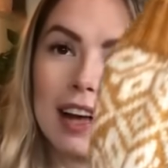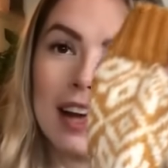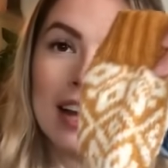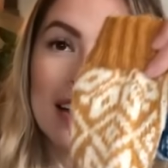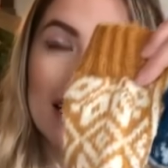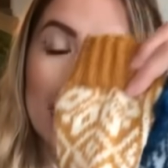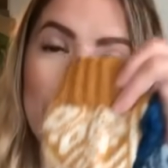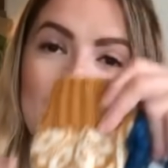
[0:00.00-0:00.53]

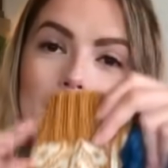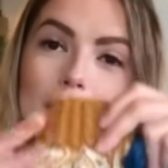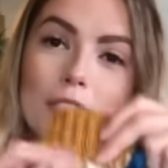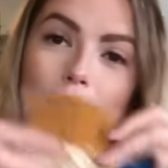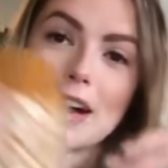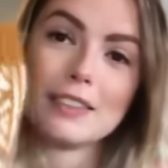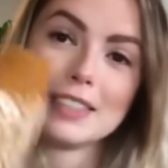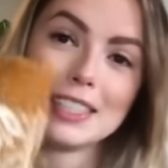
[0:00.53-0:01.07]
I
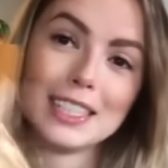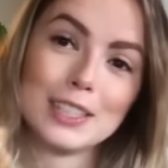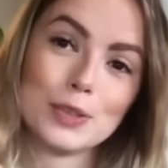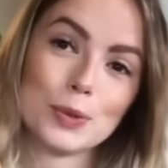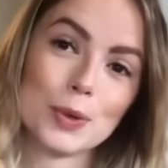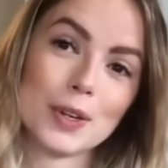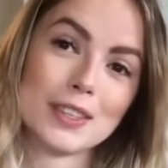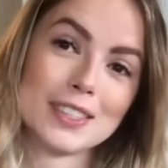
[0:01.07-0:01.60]

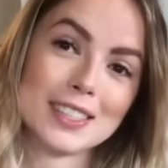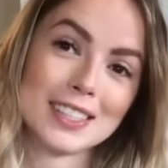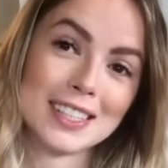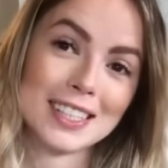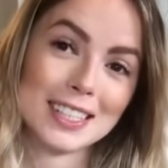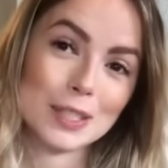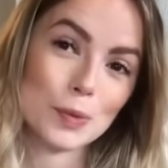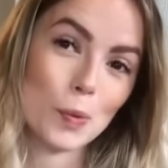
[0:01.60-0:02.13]
gravitate towards
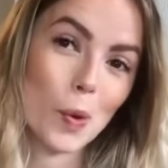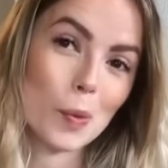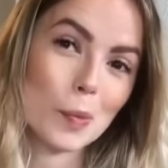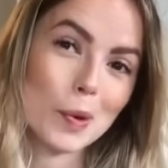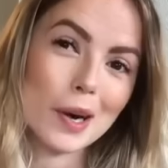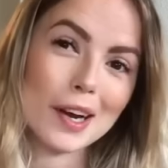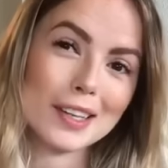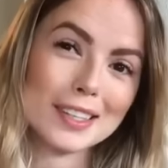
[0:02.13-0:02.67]
these
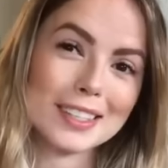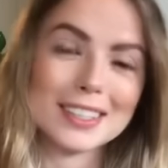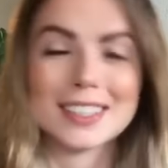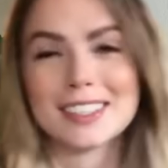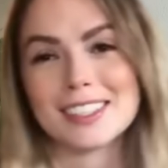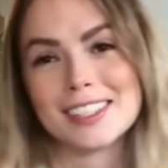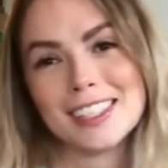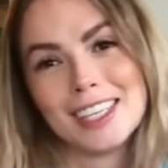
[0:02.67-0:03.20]
warmer
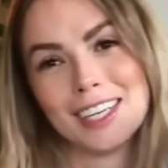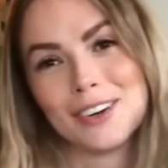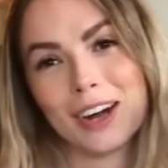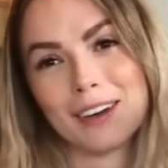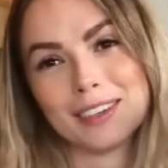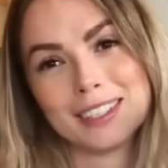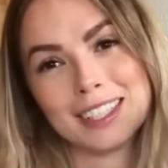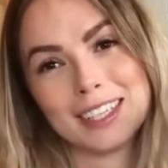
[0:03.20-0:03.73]
colors. She
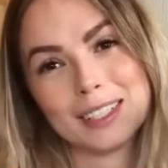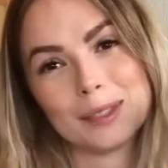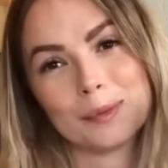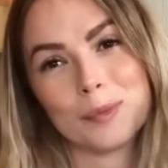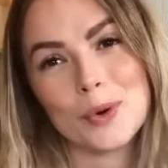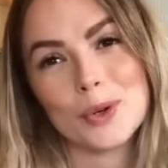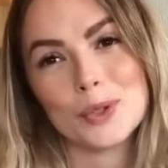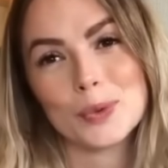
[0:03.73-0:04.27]
gravitates
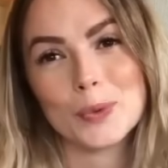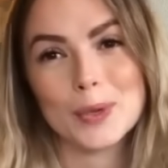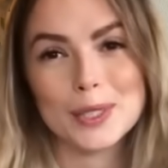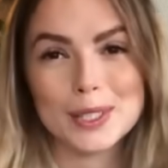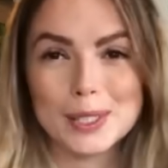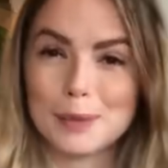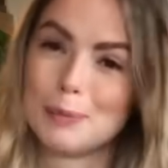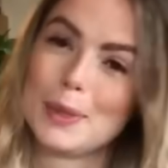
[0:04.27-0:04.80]
more
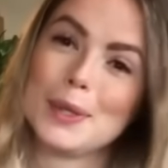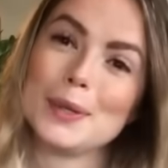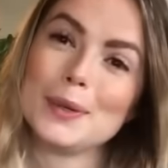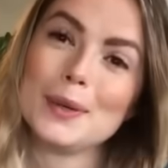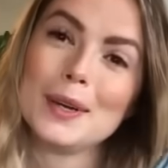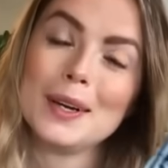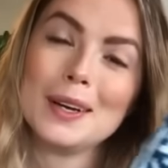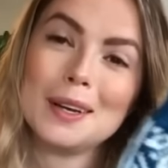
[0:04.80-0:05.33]
towards the
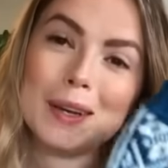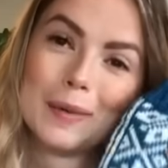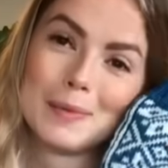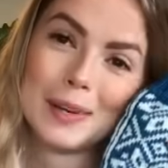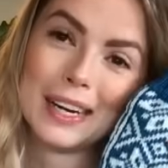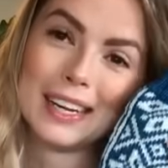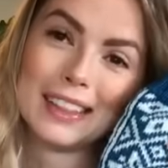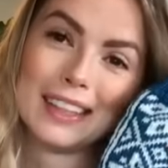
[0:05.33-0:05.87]
blue,
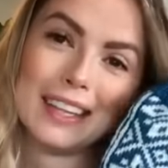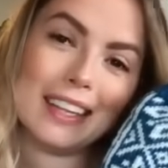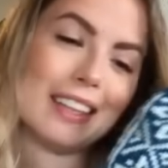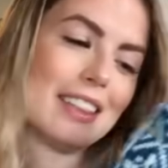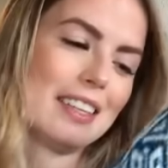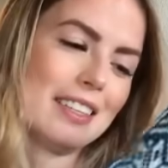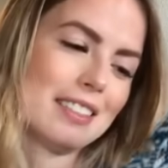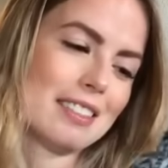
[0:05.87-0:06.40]
but I
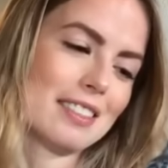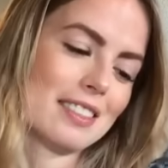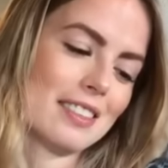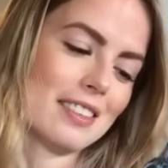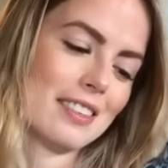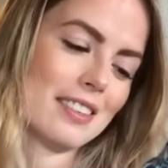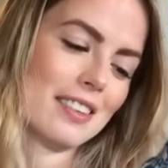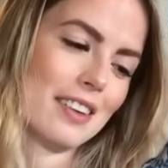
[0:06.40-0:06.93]
think these
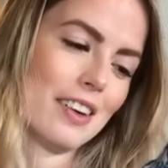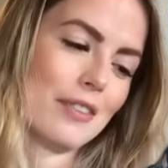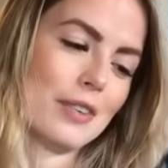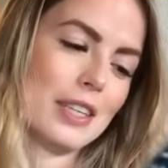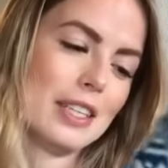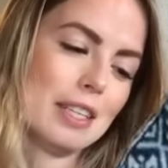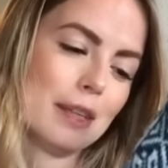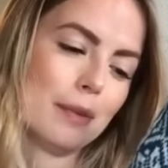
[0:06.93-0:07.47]
are
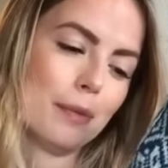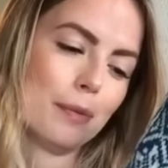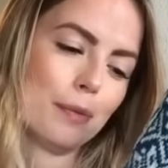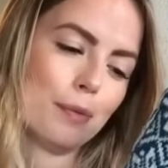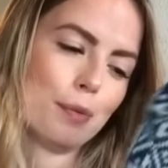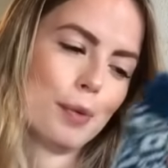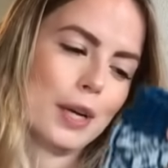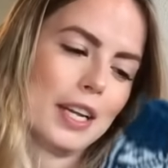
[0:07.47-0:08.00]
really
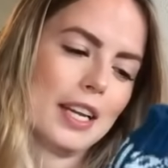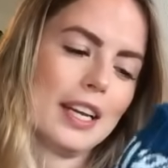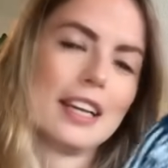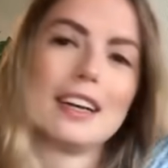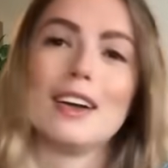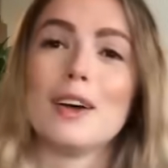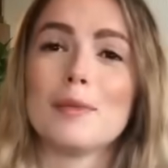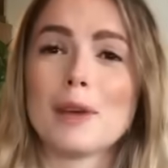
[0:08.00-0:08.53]
pretty.
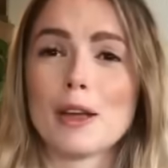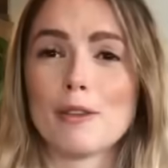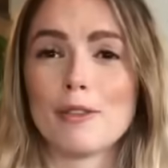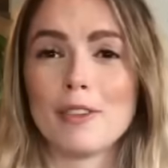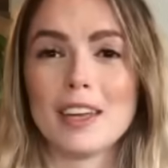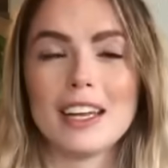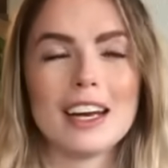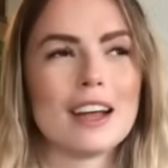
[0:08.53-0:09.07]
And on my
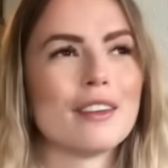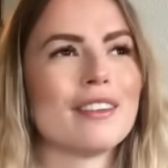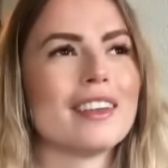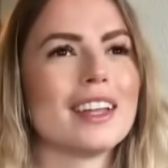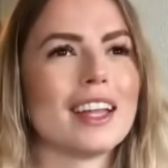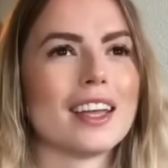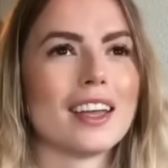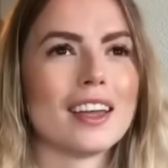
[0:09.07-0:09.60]
feet, I
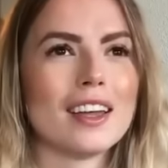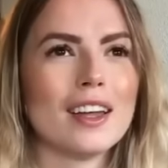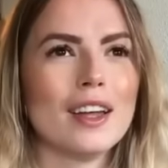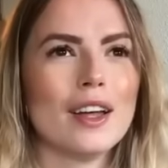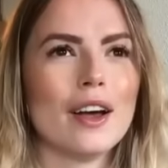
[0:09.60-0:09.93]
feel like